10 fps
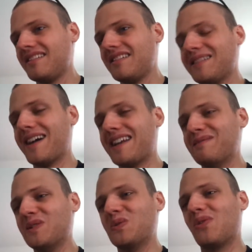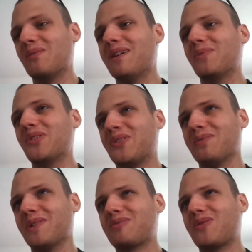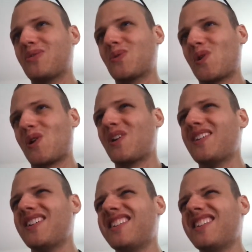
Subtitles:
anyone who remembers from like before